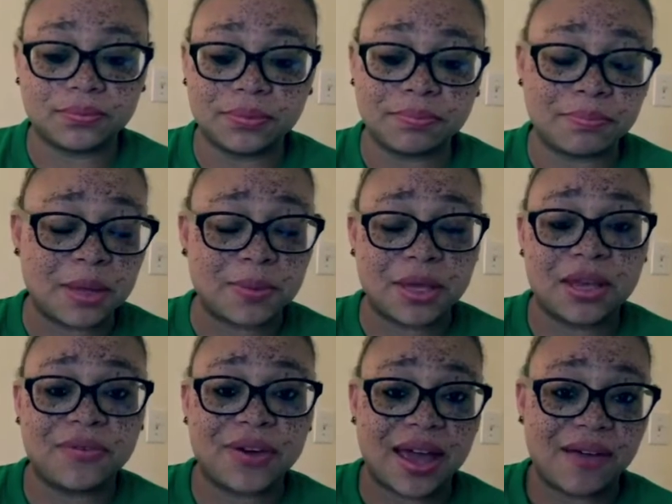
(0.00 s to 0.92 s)

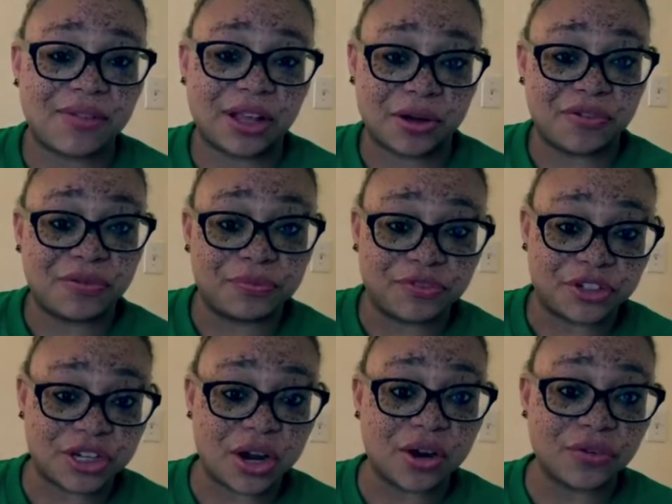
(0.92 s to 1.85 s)
Maybe if I have like a
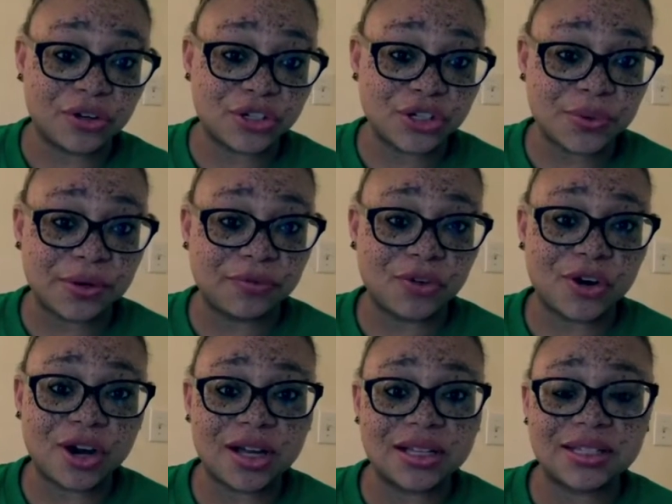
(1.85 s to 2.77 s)
photographer do it
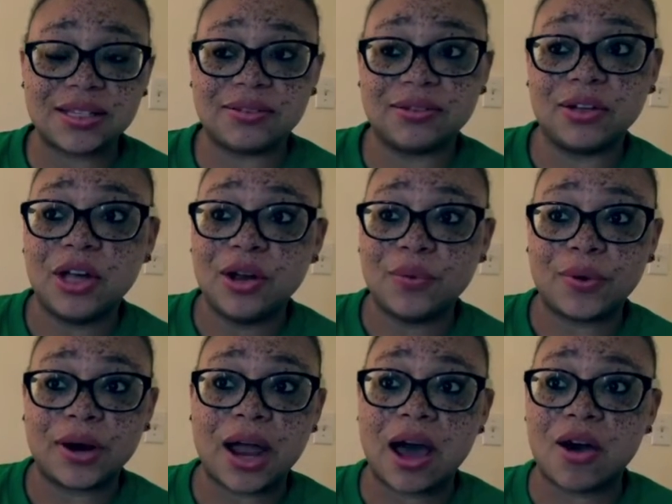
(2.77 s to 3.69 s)
for us and
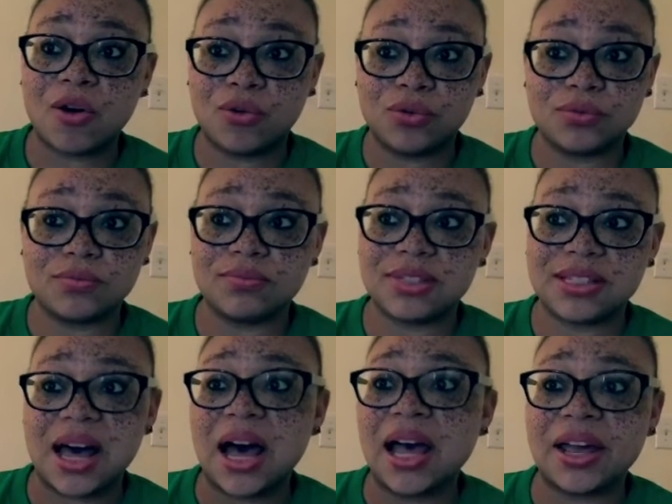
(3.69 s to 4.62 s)
we're
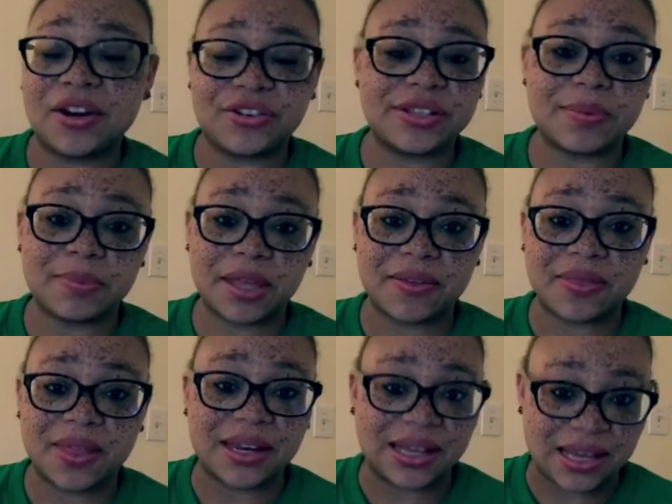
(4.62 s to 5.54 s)
outside or something,
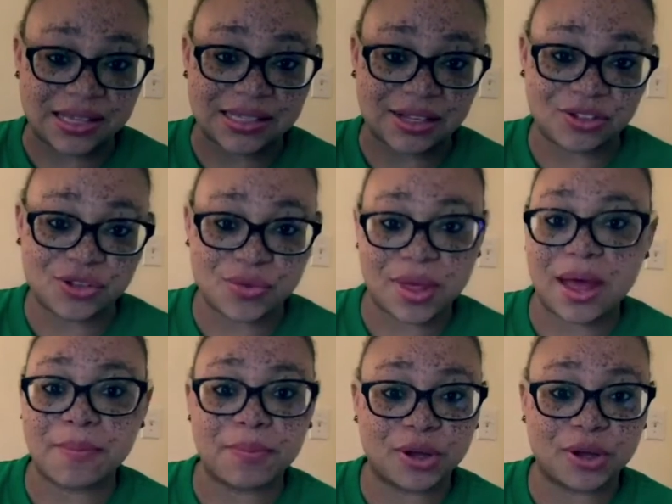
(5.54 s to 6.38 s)
then yes, I'll do that.